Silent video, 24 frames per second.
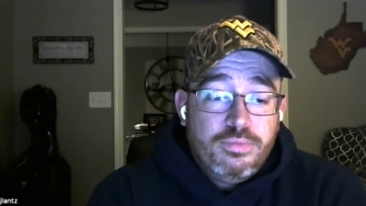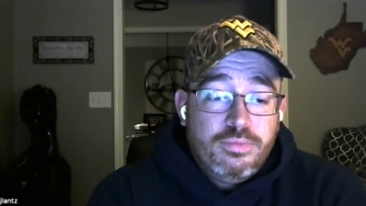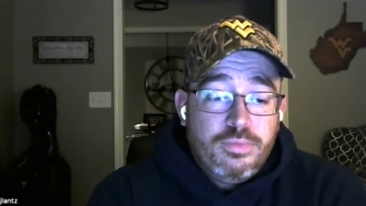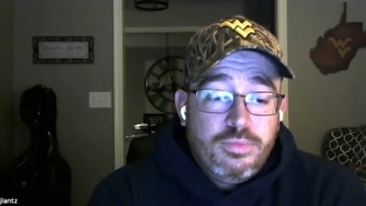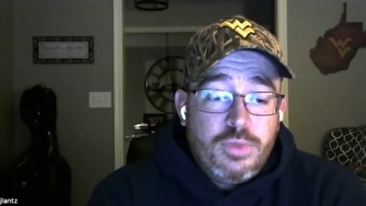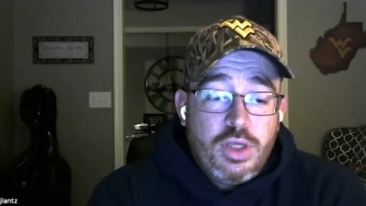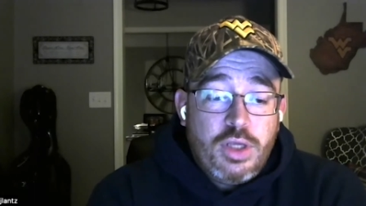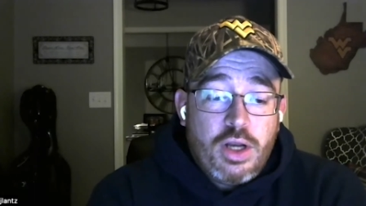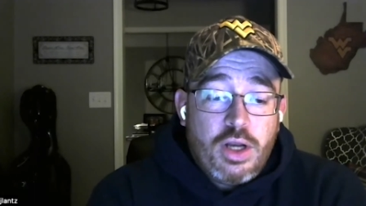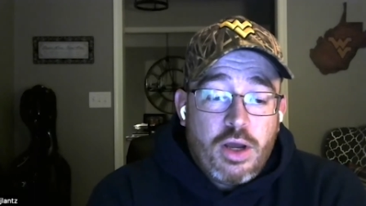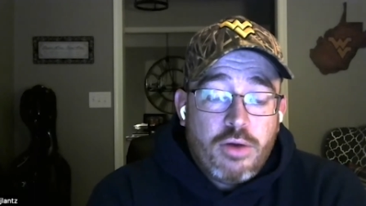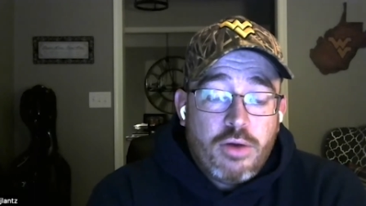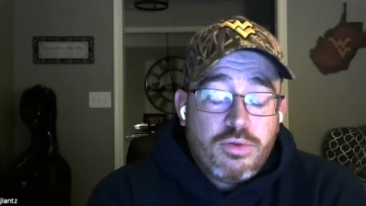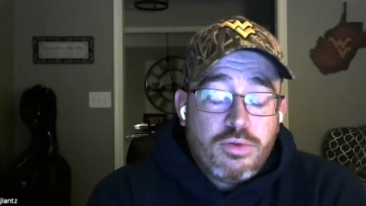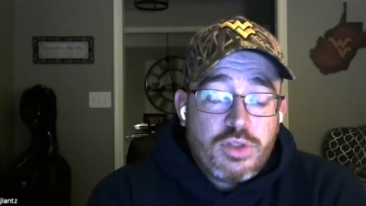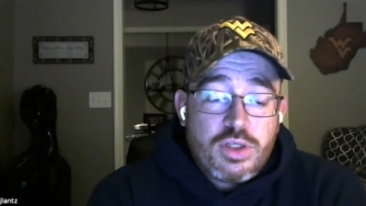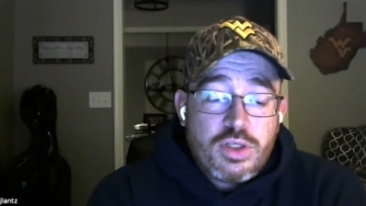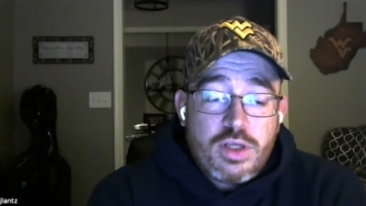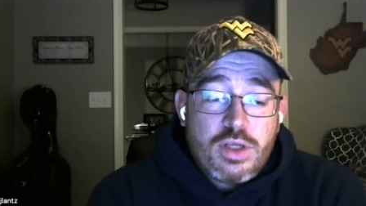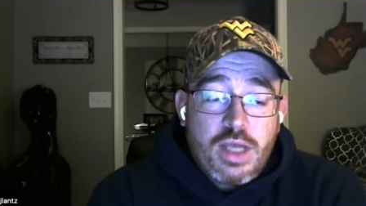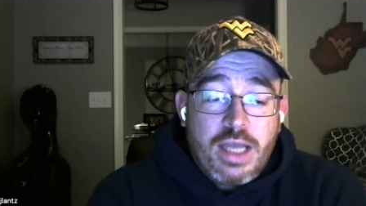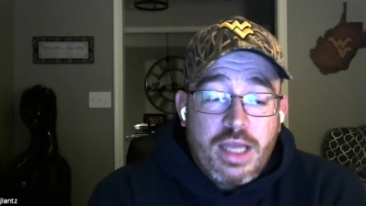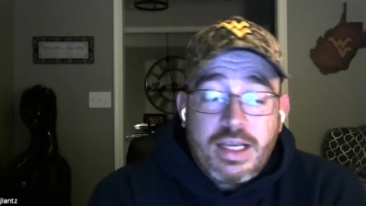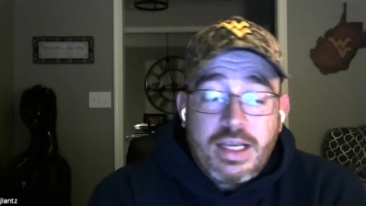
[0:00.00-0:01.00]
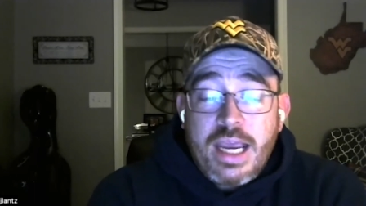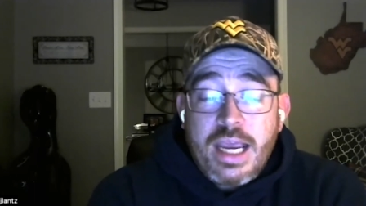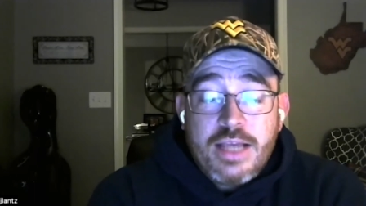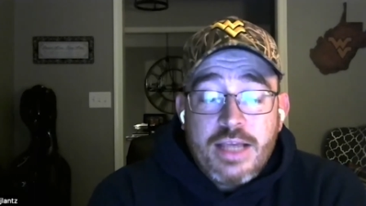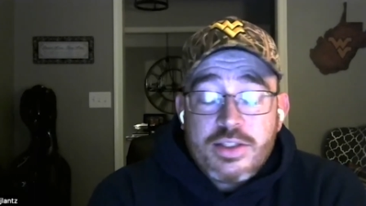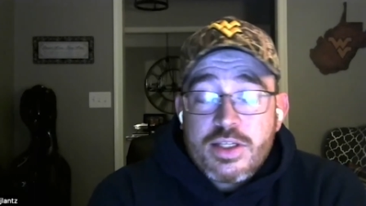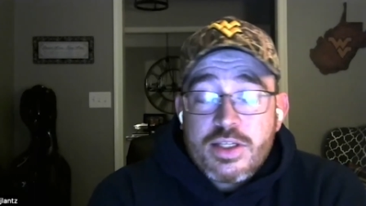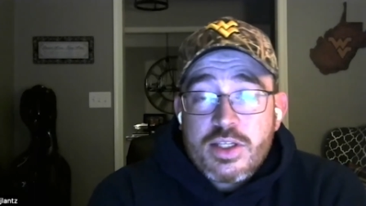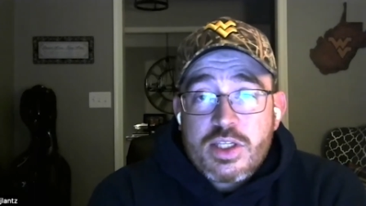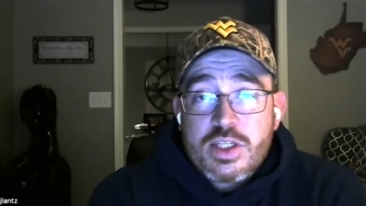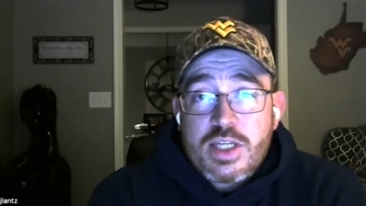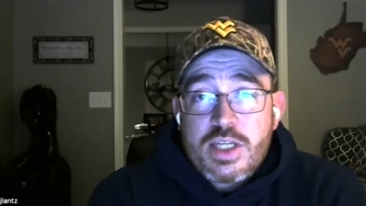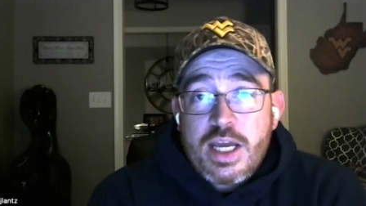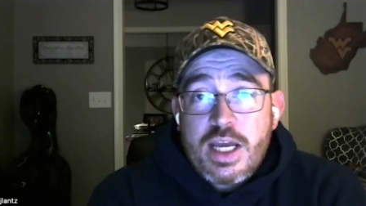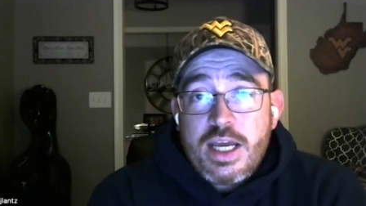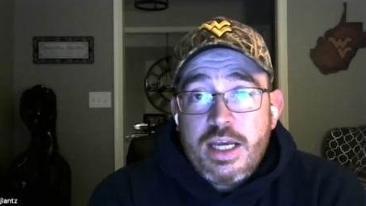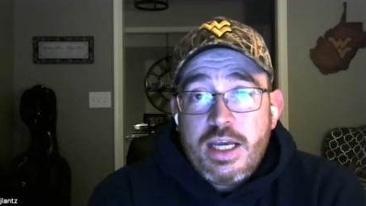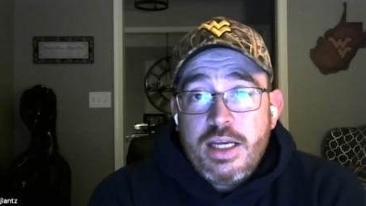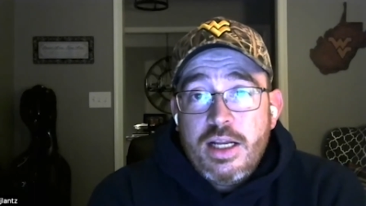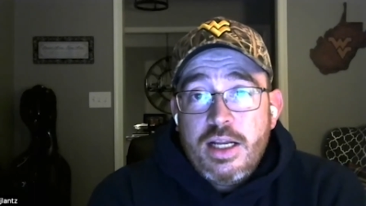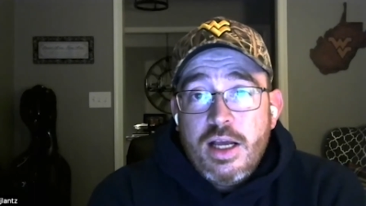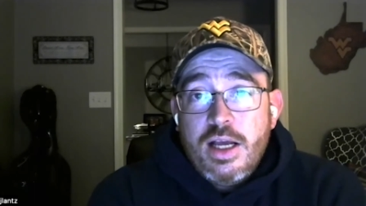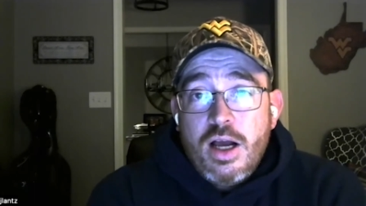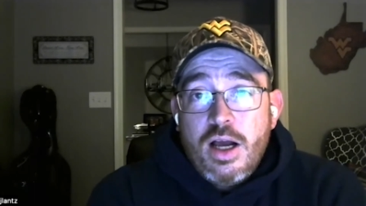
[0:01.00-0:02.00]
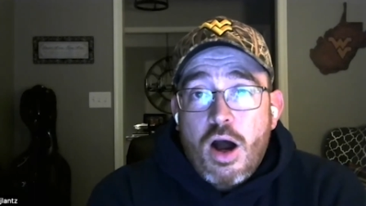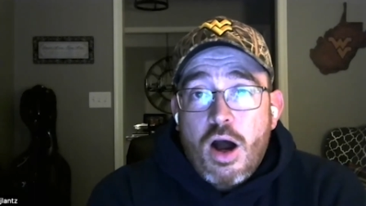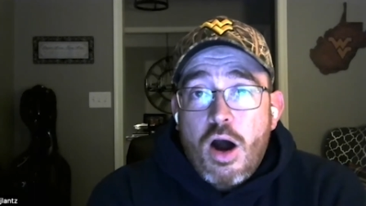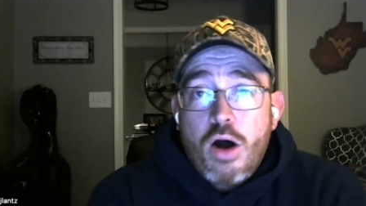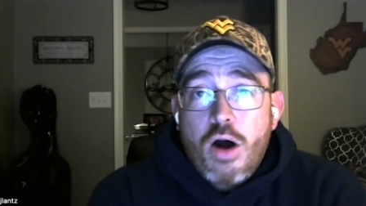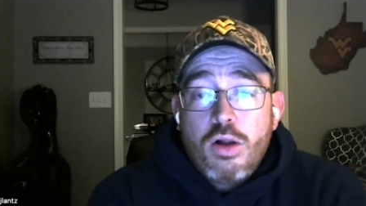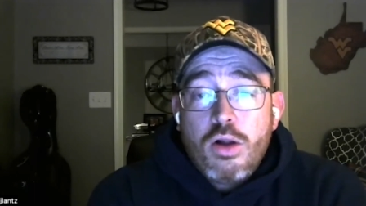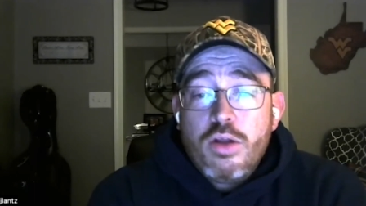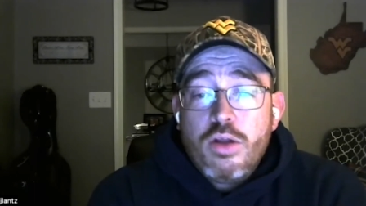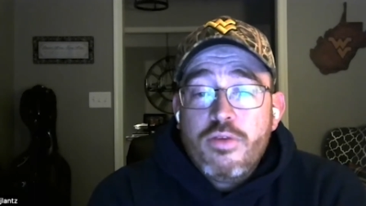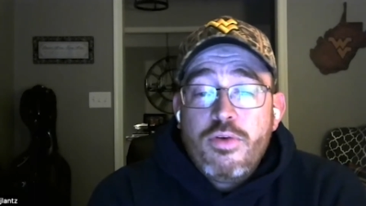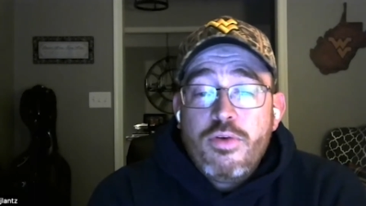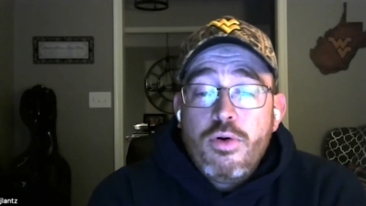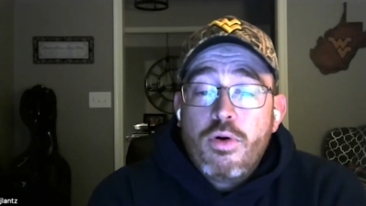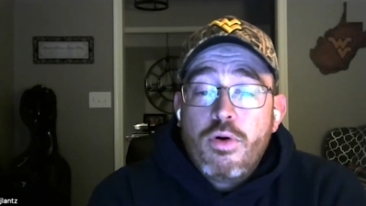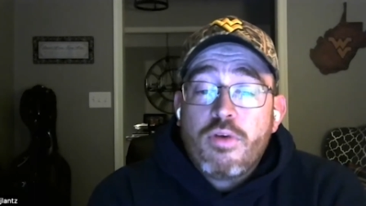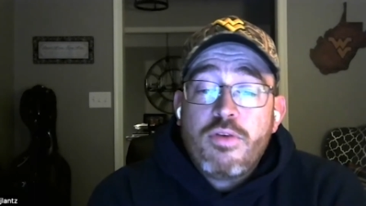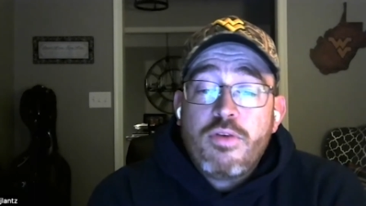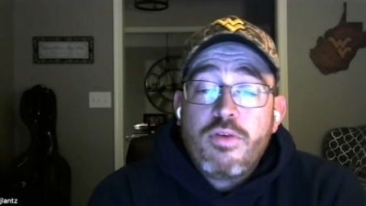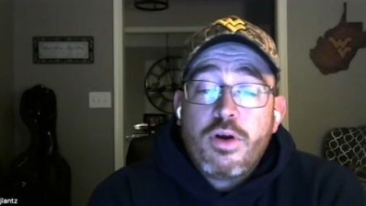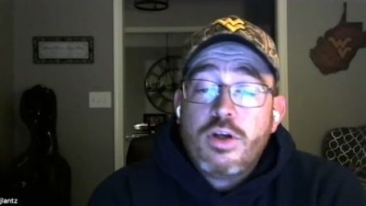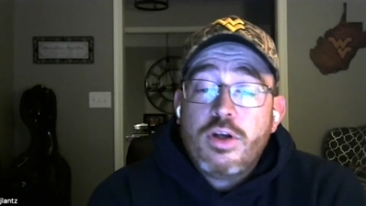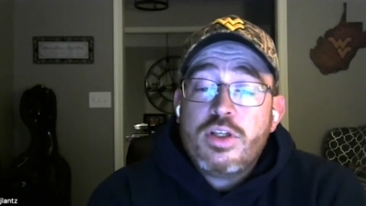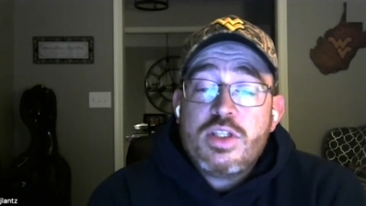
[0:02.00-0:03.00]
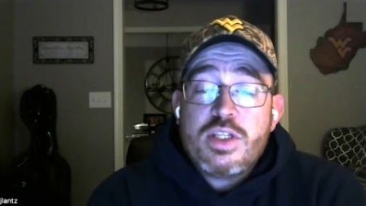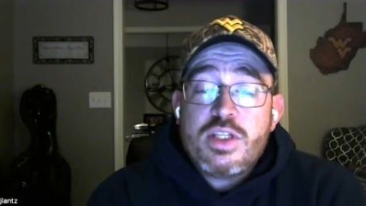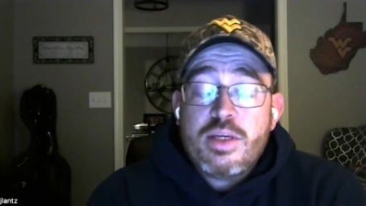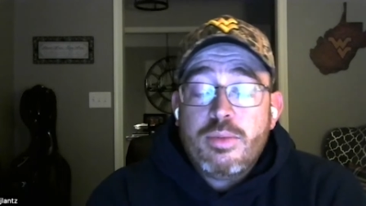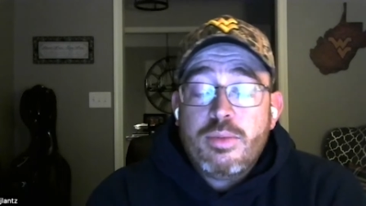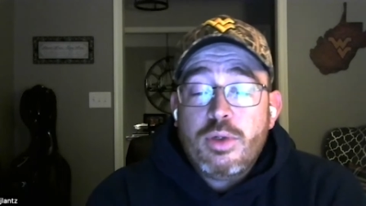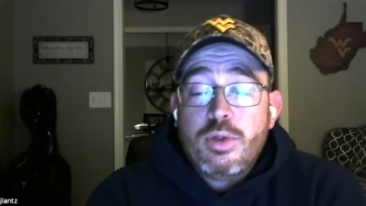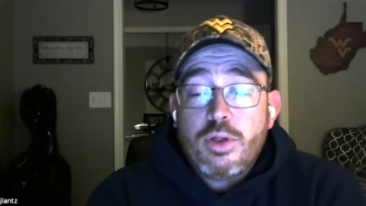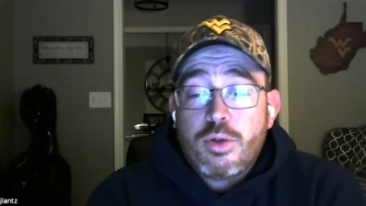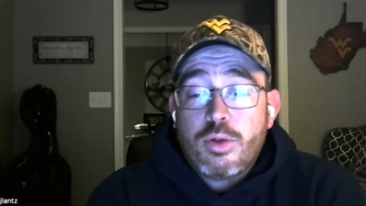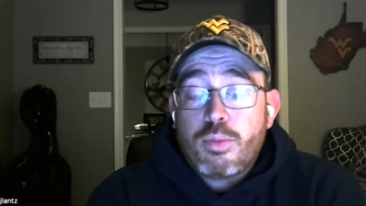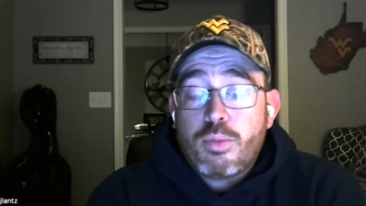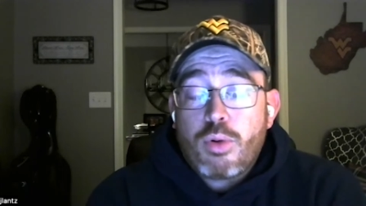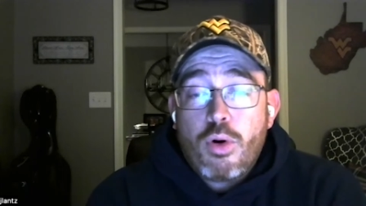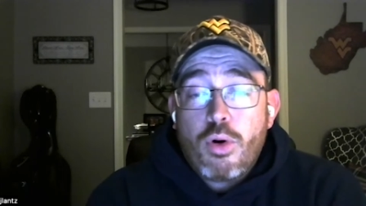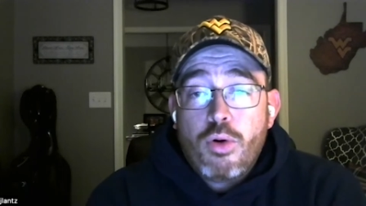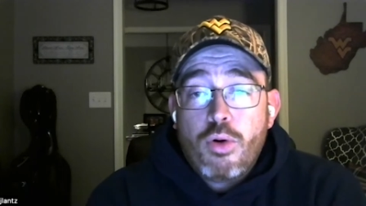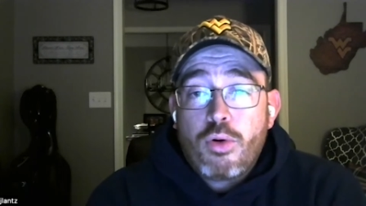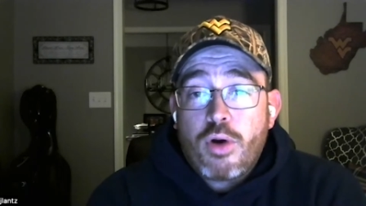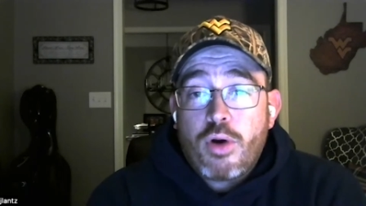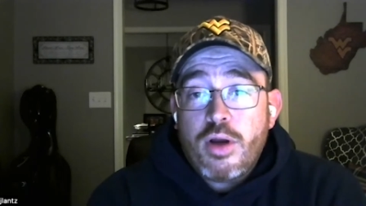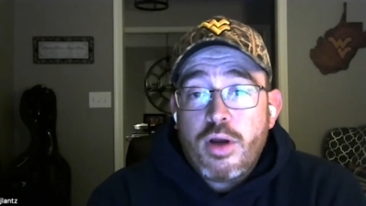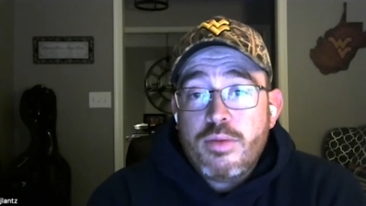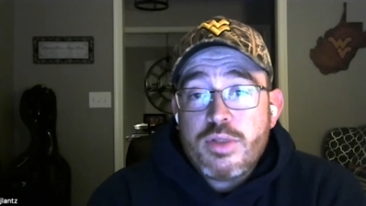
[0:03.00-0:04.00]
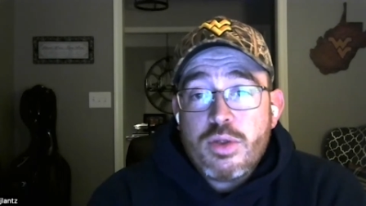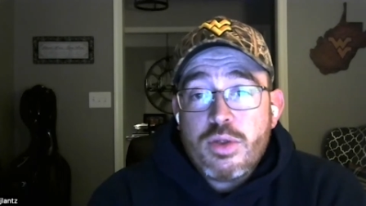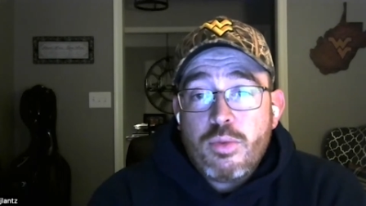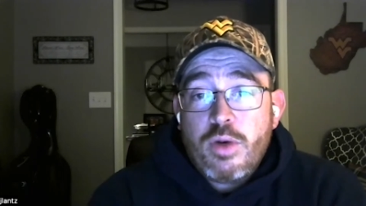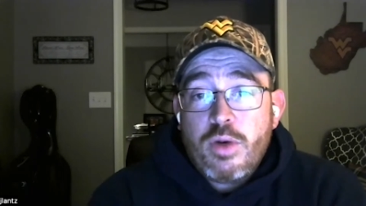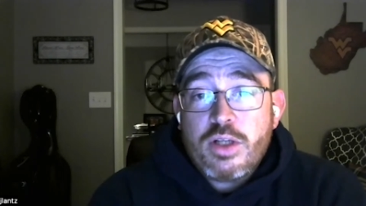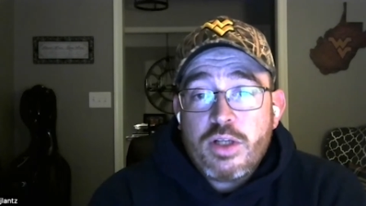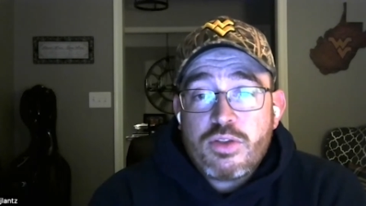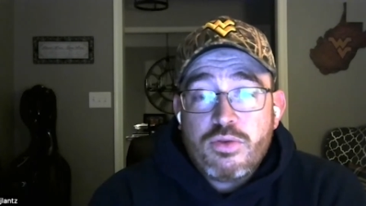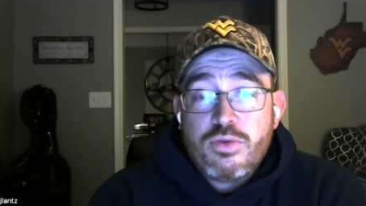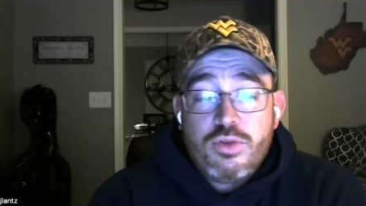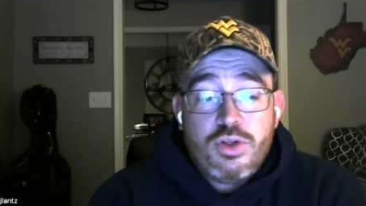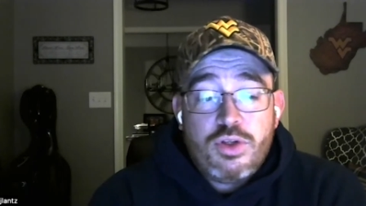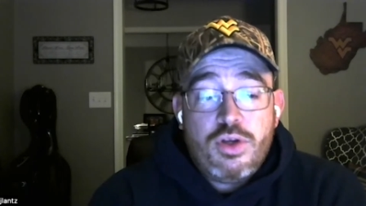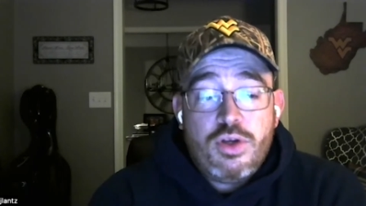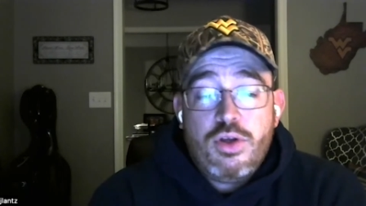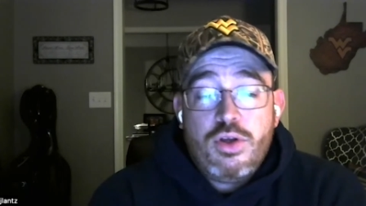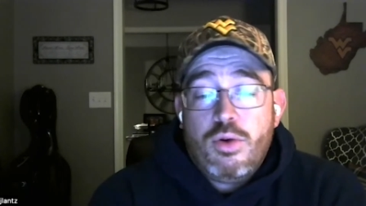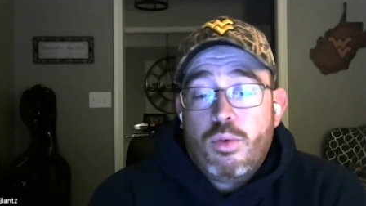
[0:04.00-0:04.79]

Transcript: you know, and Kansas State, all of who are very similar programs in West Virginia.